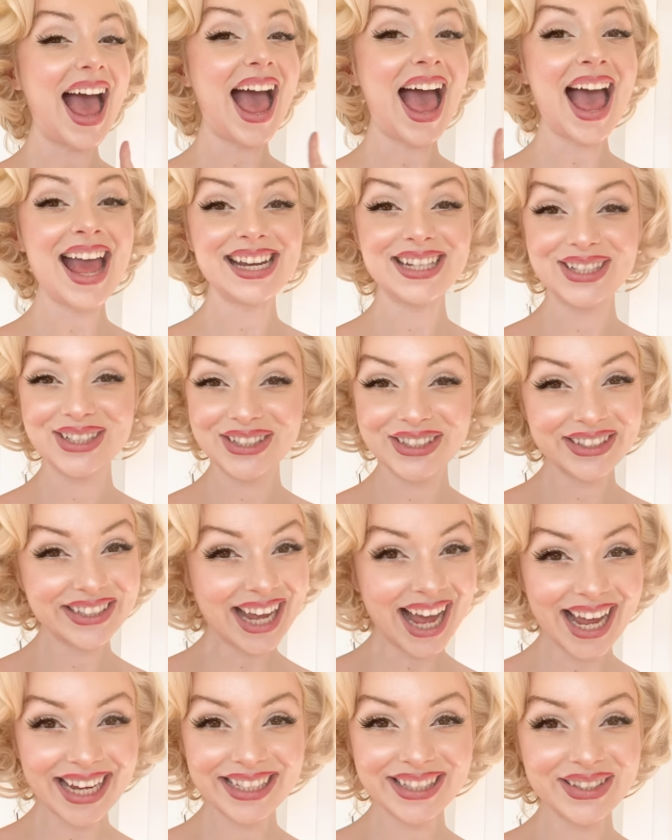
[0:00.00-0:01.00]
And as you
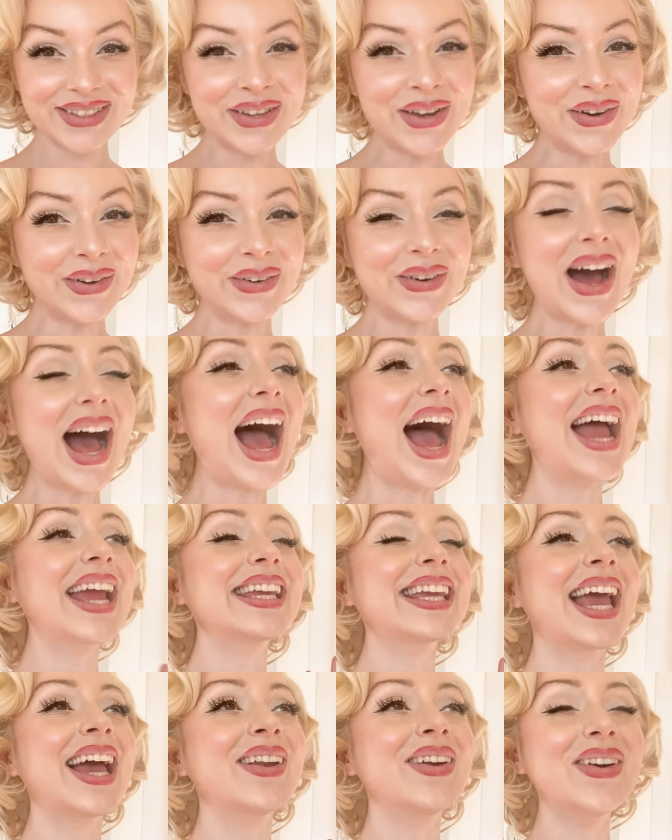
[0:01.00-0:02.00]
guys know, I
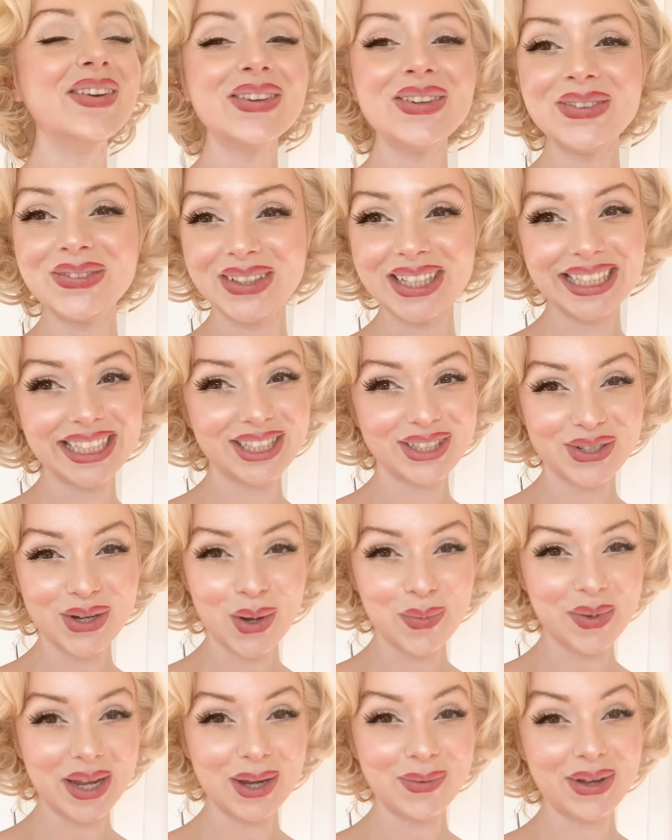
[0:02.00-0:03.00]
cannot go vintage
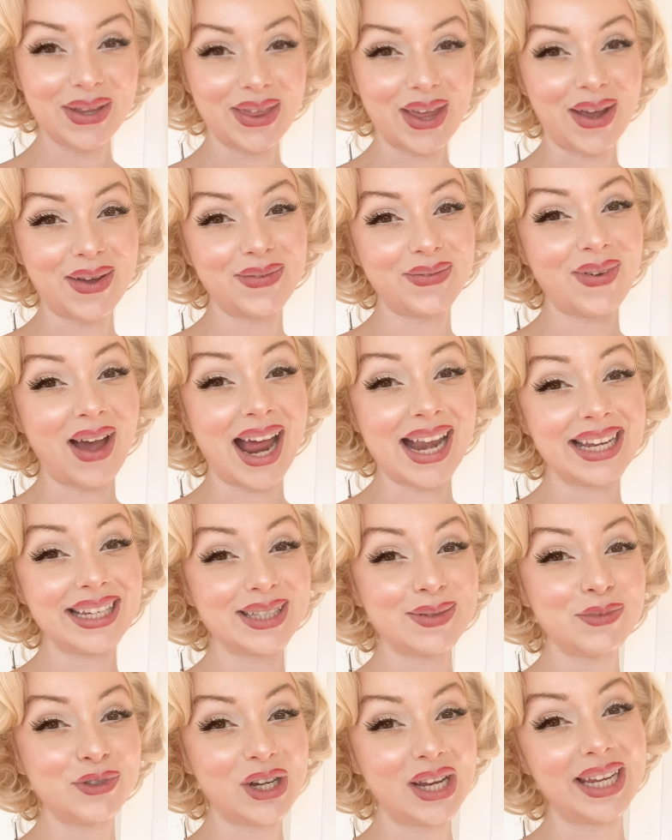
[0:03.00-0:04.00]
shopping without finding
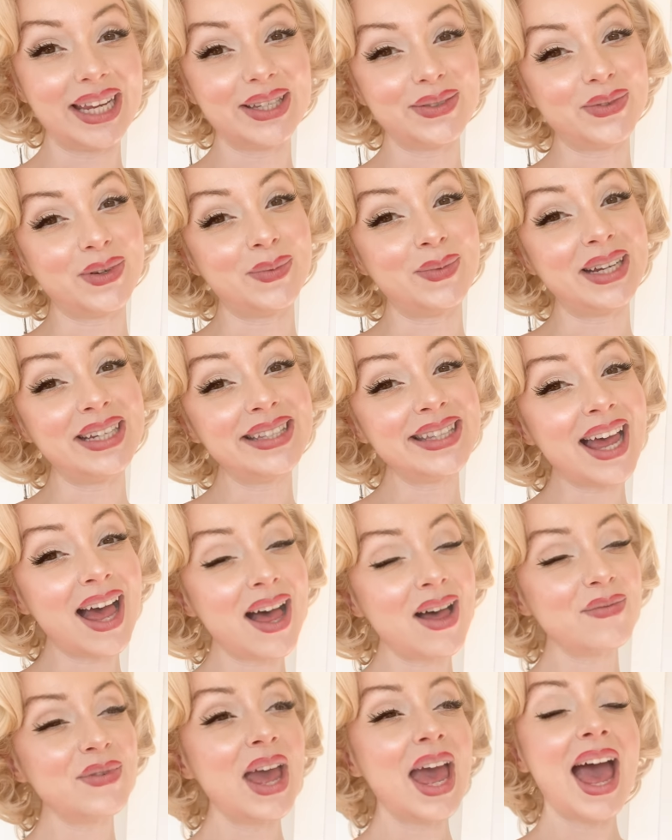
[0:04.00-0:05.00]
some trinkets for
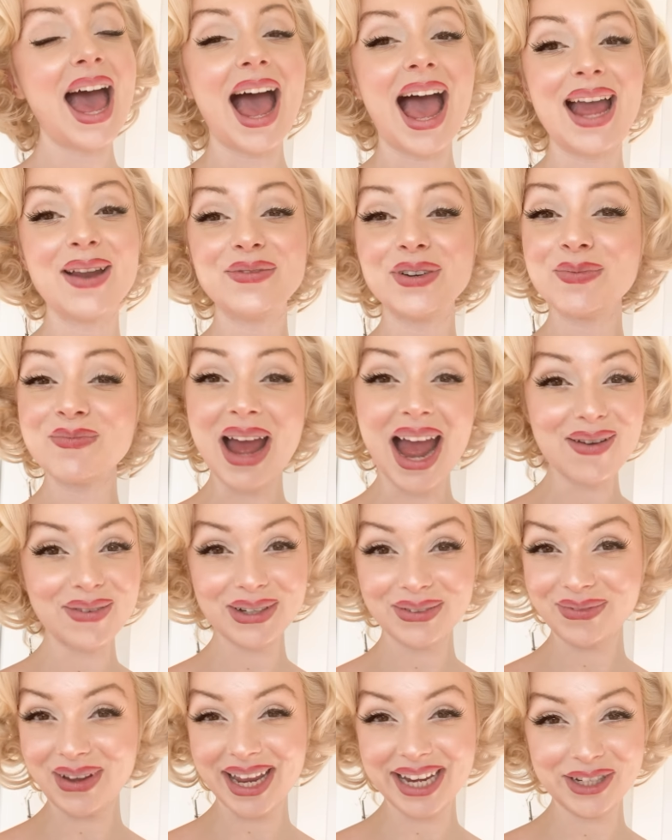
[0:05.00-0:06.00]
myself, and for
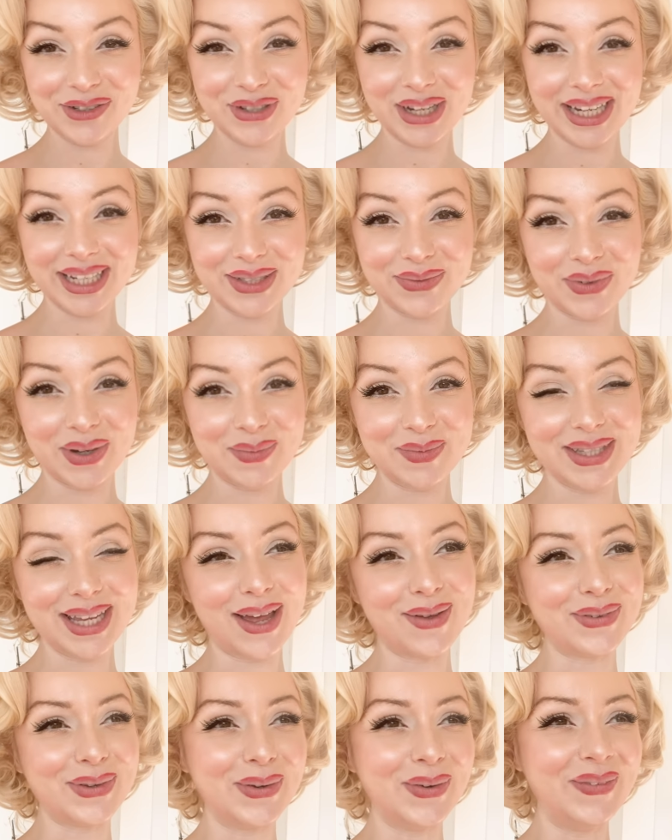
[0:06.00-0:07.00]
Maverick finding trinkets for
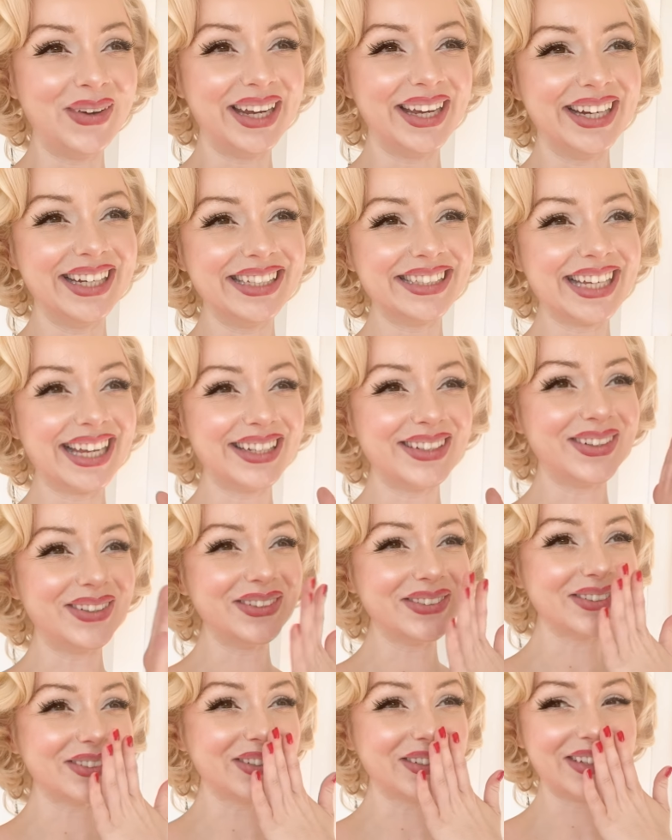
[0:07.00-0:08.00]
himself. And oh my goodness, that
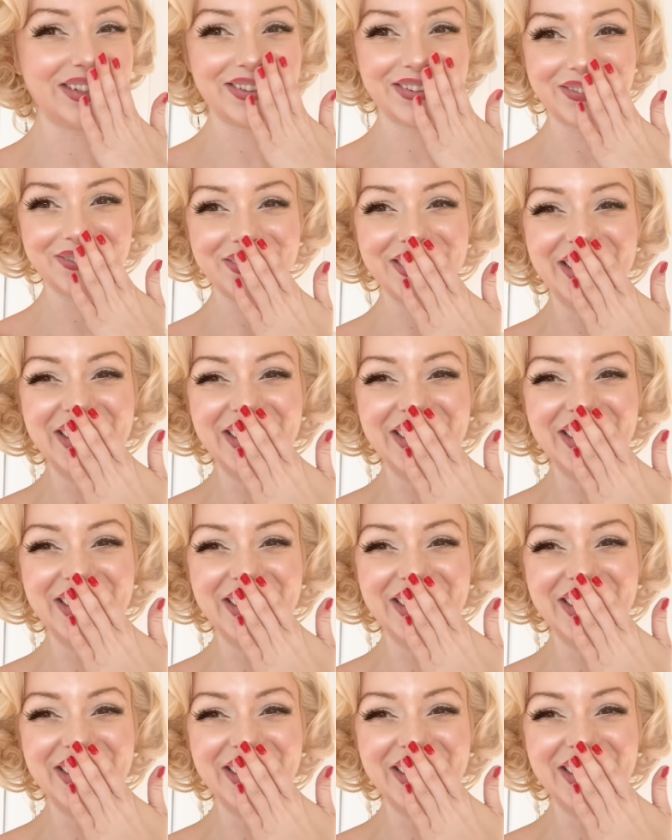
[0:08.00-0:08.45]
dog's so cute.